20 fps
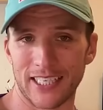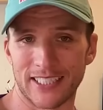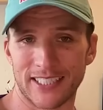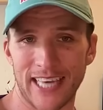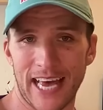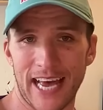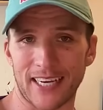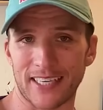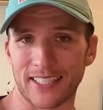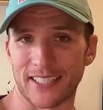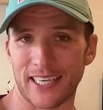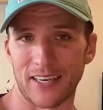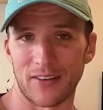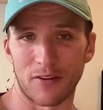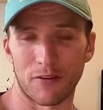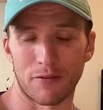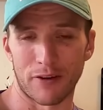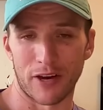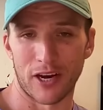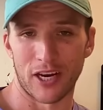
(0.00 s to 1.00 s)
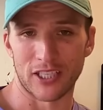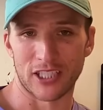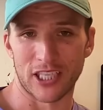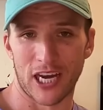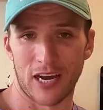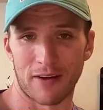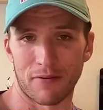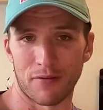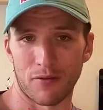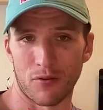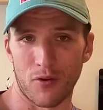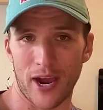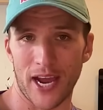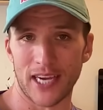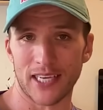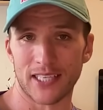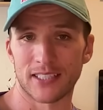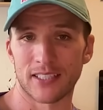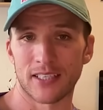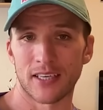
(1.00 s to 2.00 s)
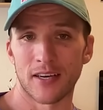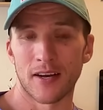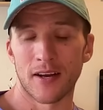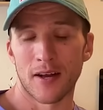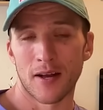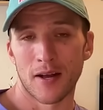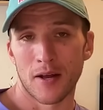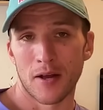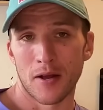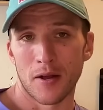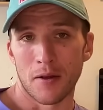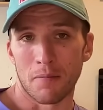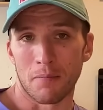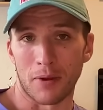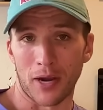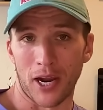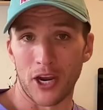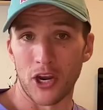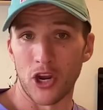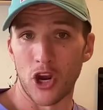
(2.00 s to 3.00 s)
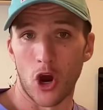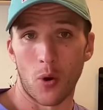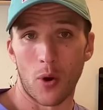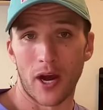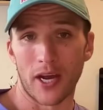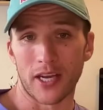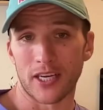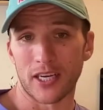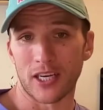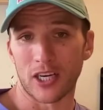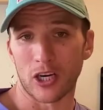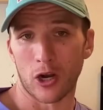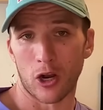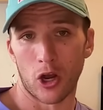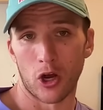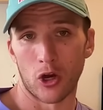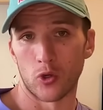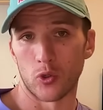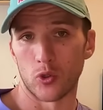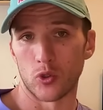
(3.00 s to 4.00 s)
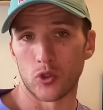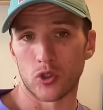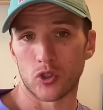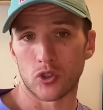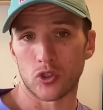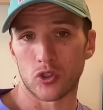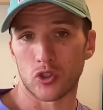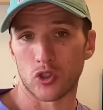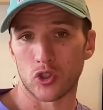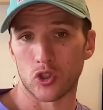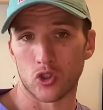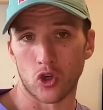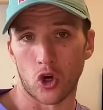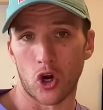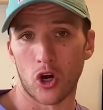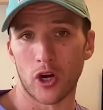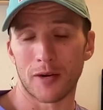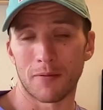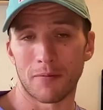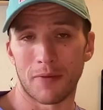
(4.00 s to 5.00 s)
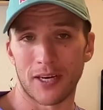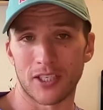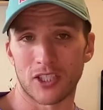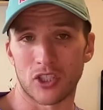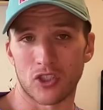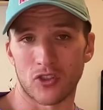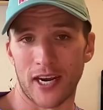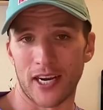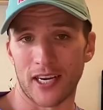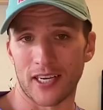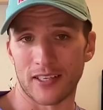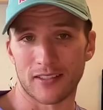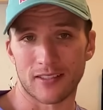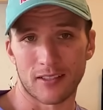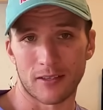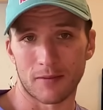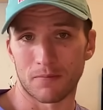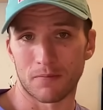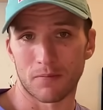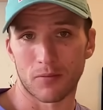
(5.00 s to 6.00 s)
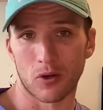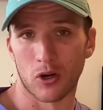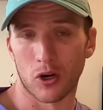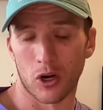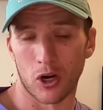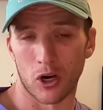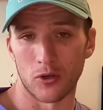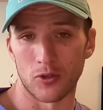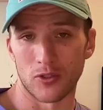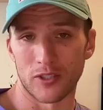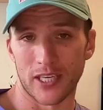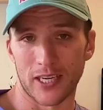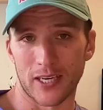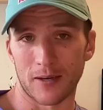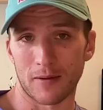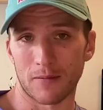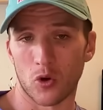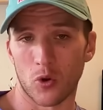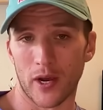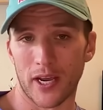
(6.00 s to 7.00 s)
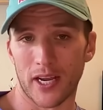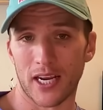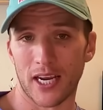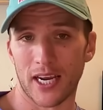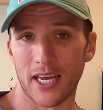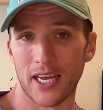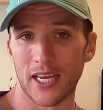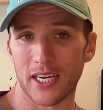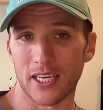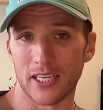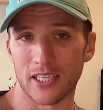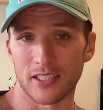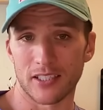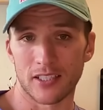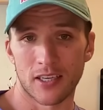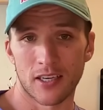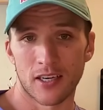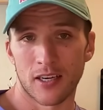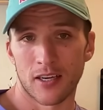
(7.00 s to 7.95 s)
sexy in the first half of a race, but I know I can close strong, and my strengths are closing quickly and